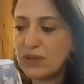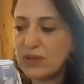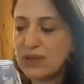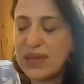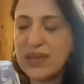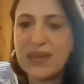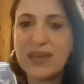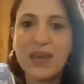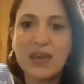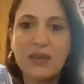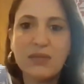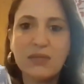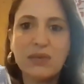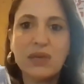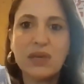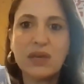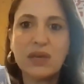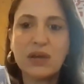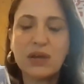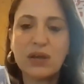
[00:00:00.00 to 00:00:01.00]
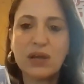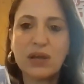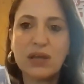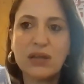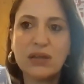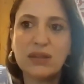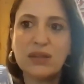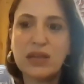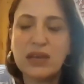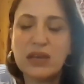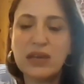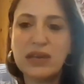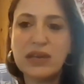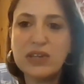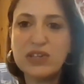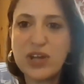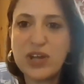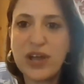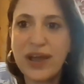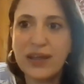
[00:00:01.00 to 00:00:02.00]
they came here and they
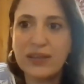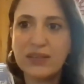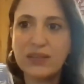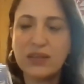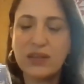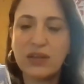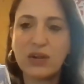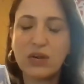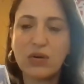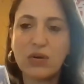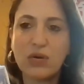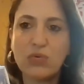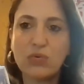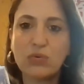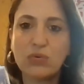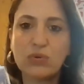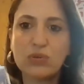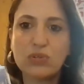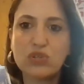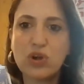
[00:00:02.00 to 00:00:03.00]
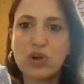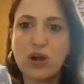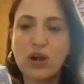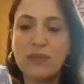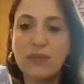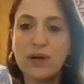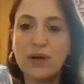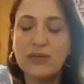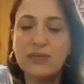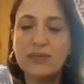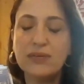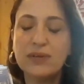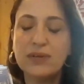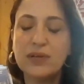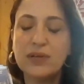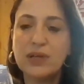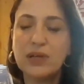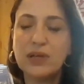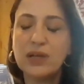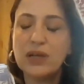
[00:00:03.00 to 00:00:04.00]
each had their own trauma,
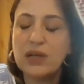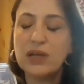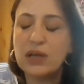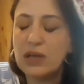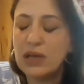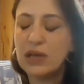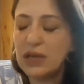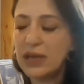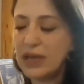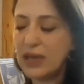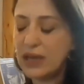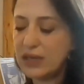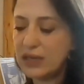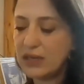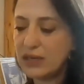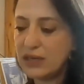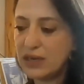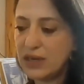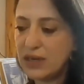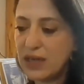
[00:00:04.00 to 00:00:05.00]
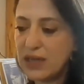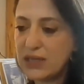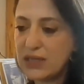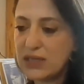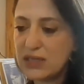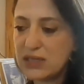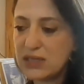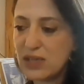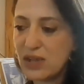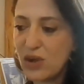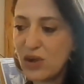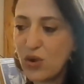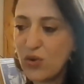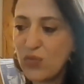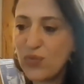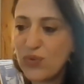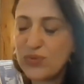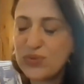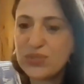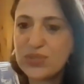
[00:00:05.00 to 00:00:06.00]
and it's
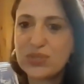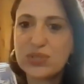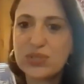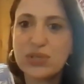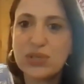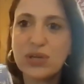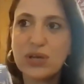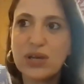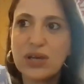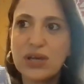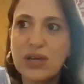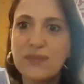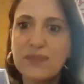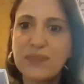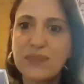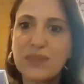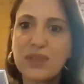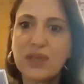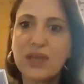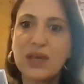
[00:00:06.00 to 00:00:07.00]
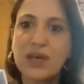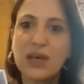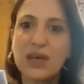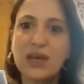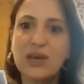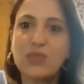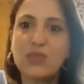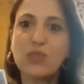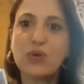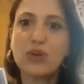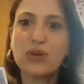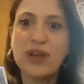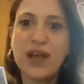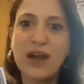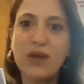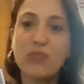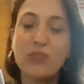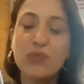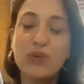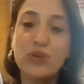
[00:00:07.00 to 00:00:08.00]
almost, we're
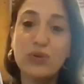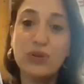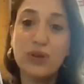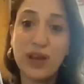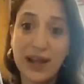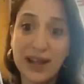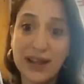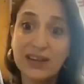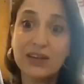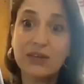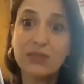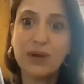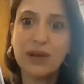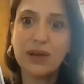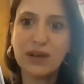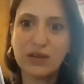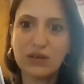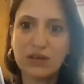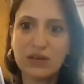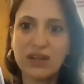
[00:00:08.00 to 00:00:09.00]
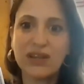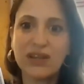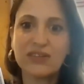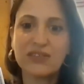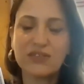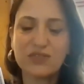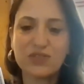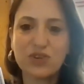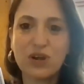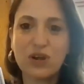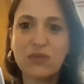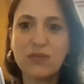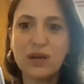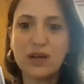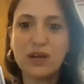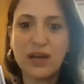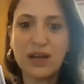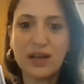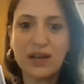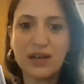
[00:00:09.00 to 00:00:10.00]
now united by a collective
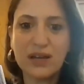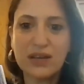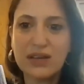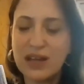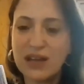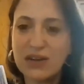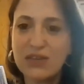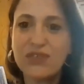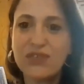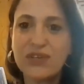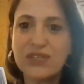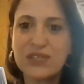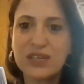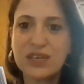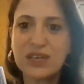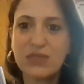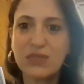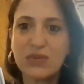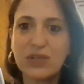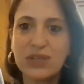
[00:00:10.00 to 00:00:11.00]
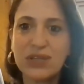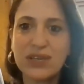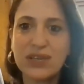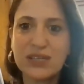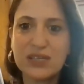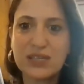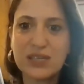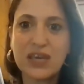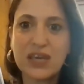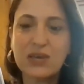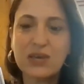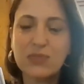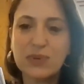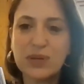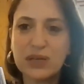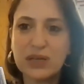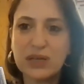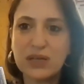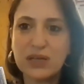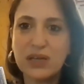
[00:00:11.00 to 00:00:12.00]
trauma. None of us can really
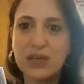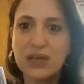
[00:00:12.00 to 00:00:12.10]
escape it.